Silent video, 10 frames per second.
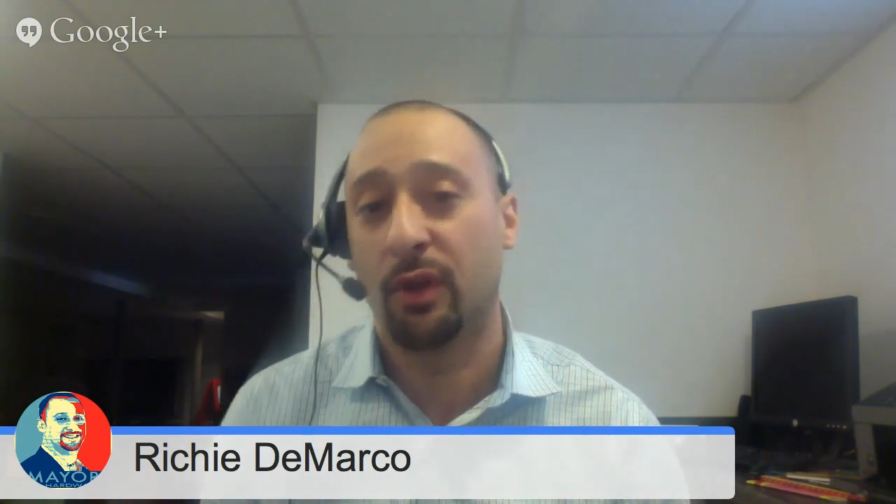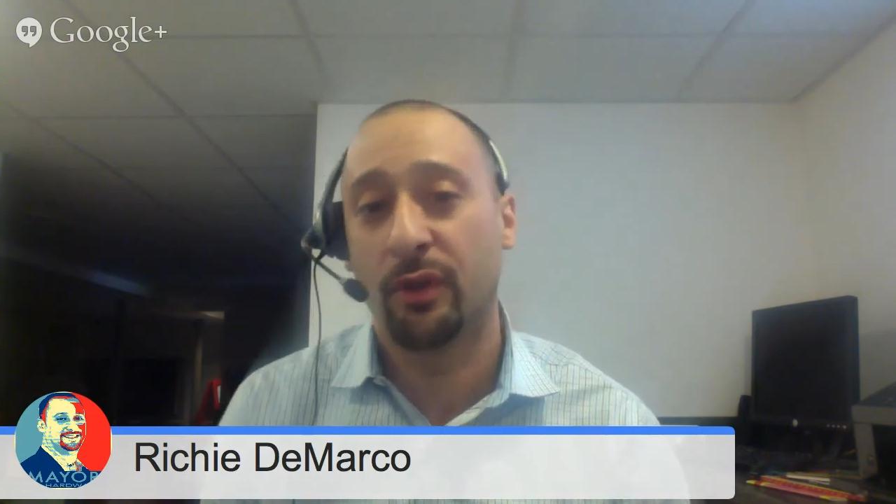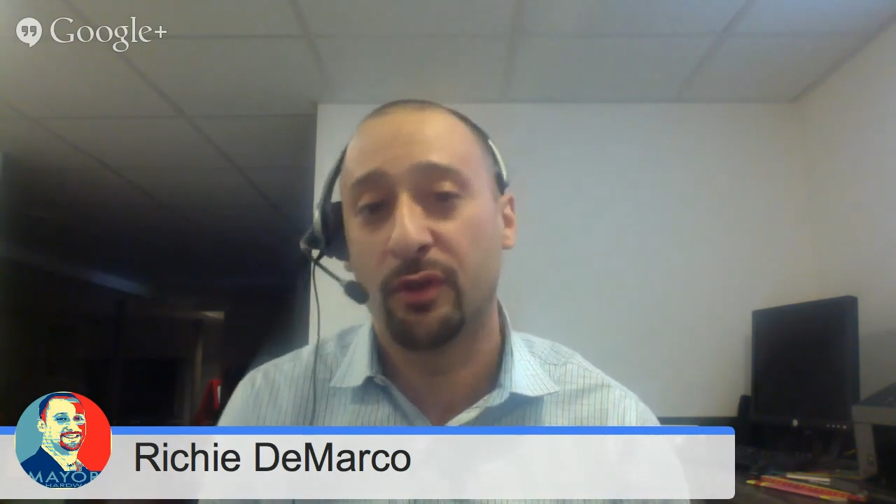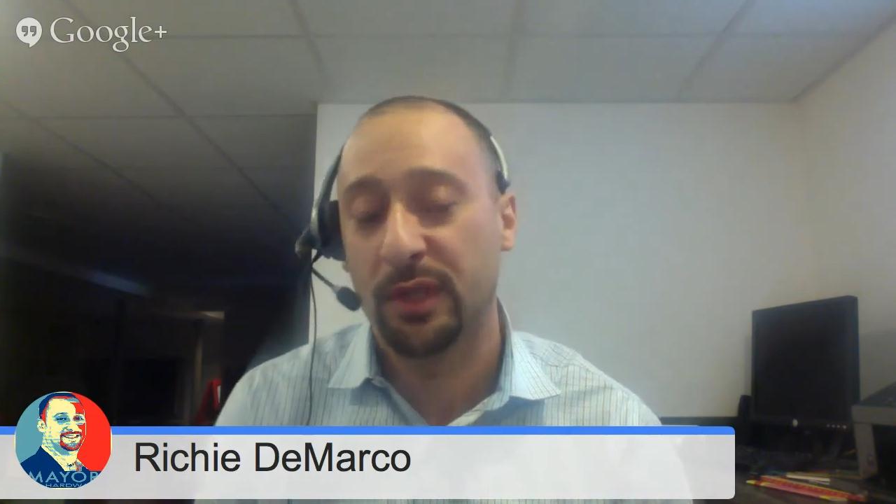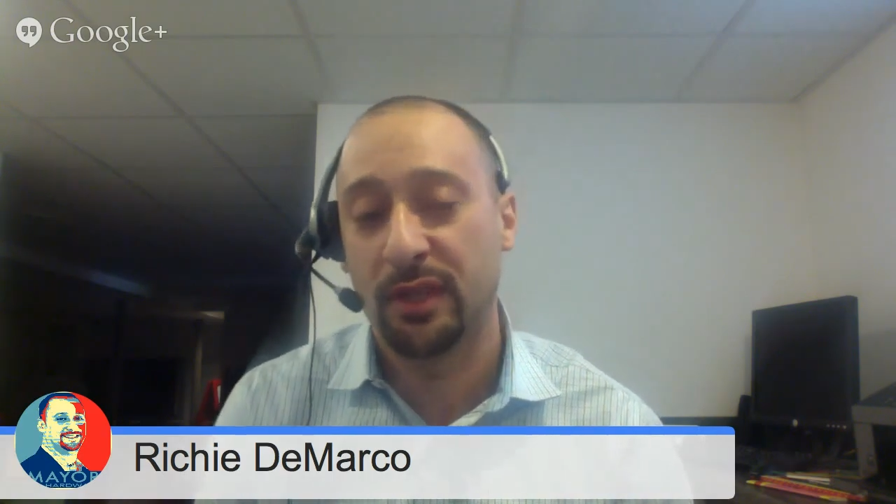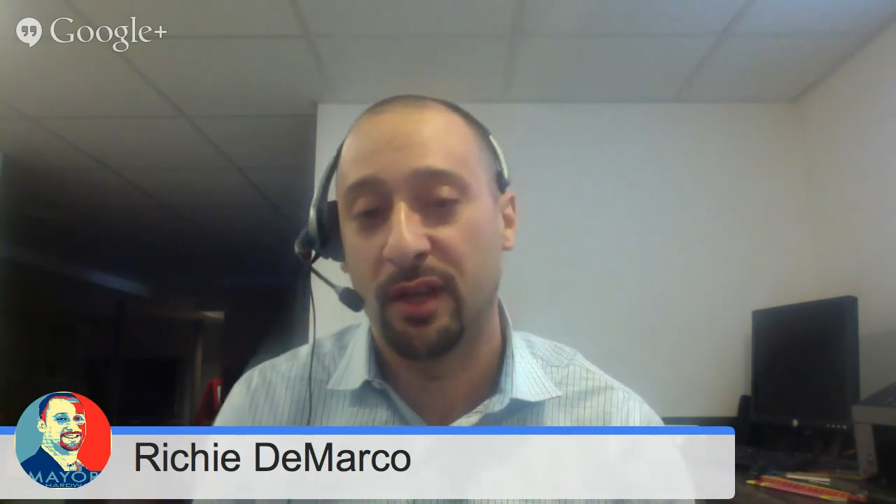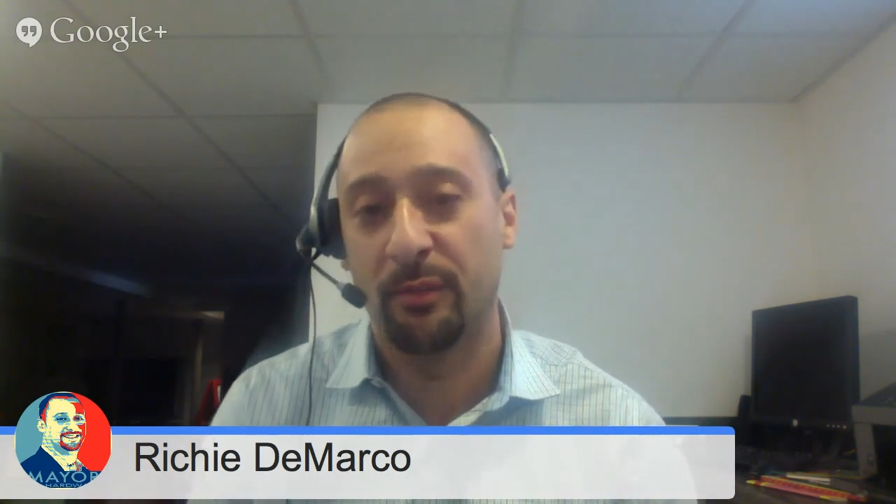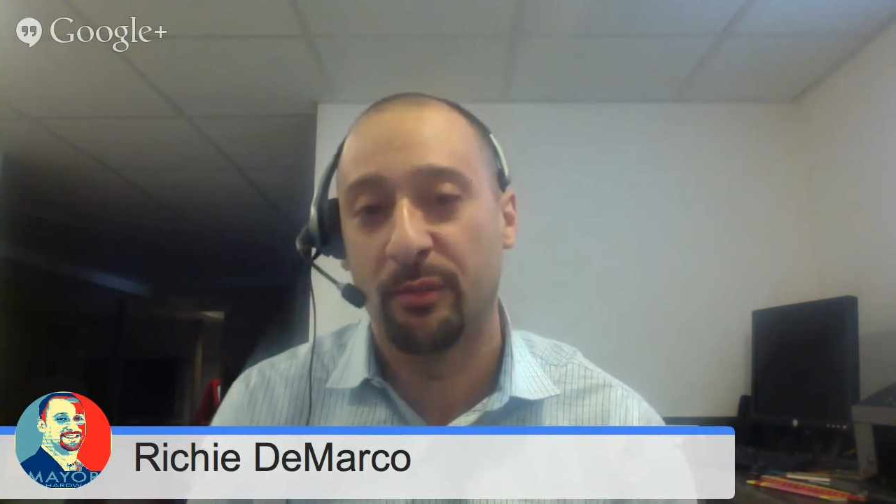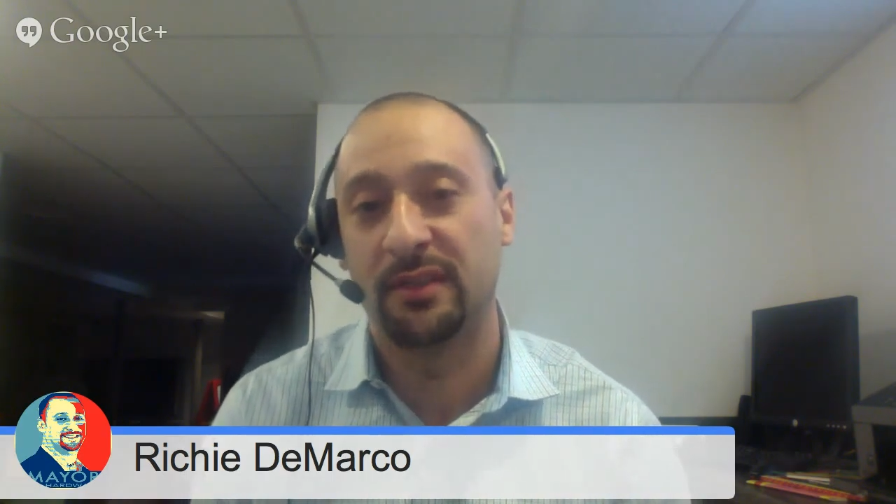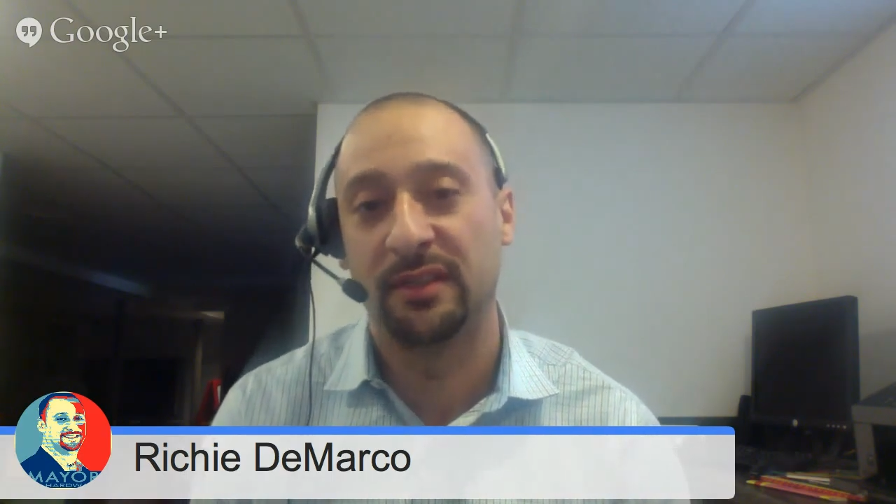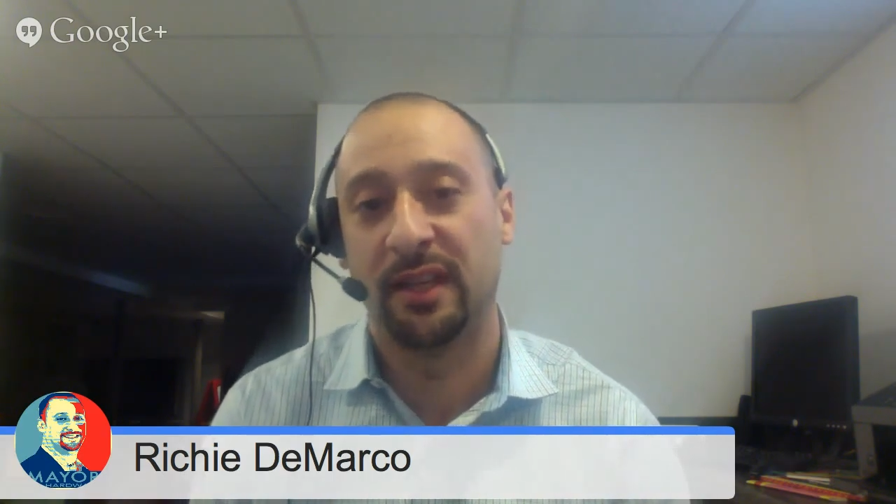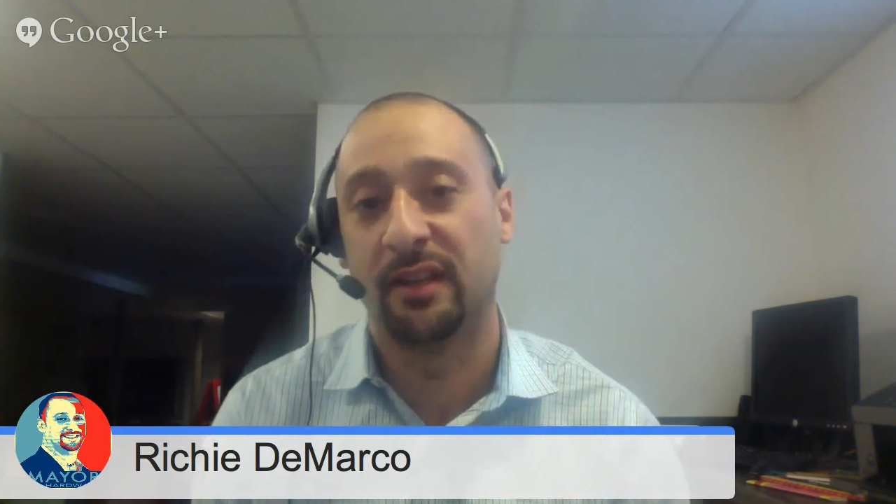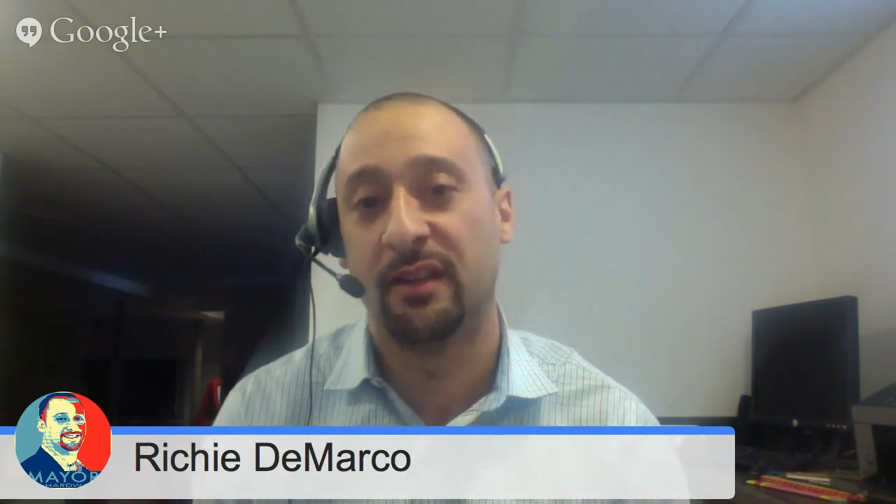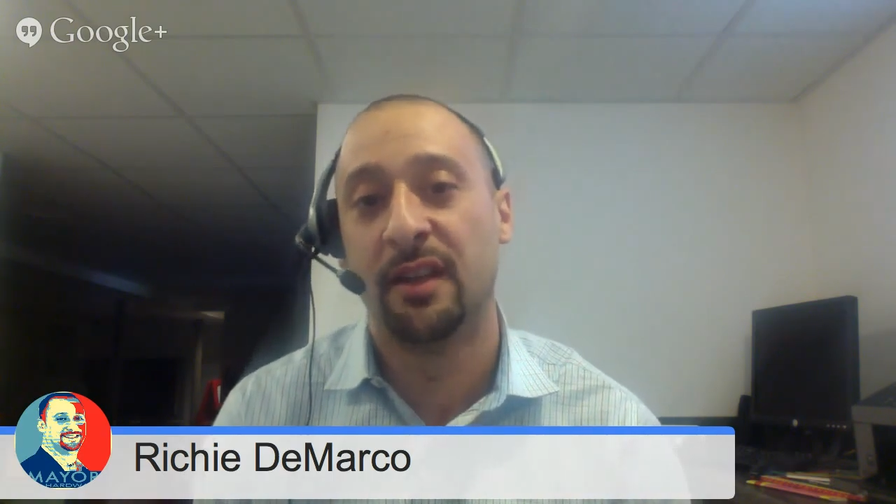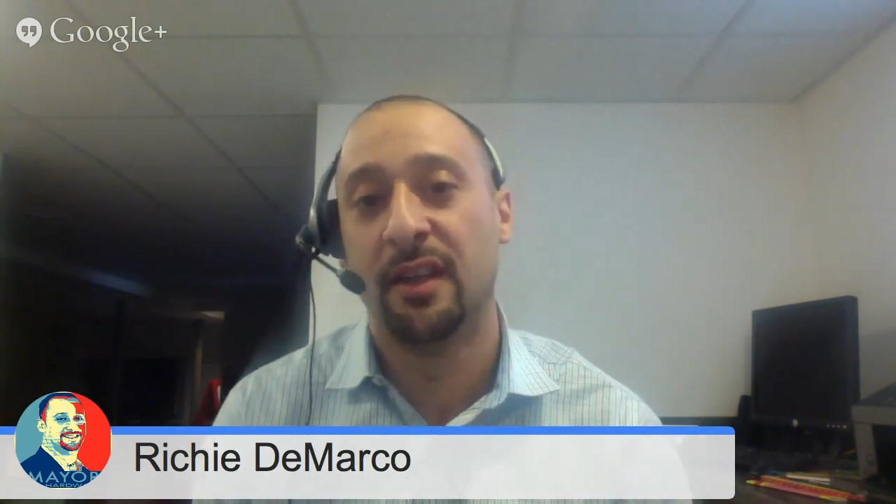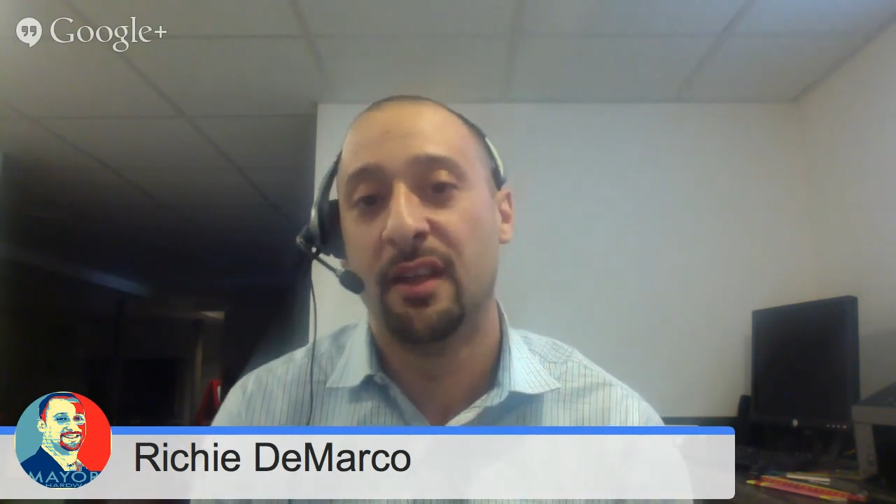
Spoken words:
of those big companies that are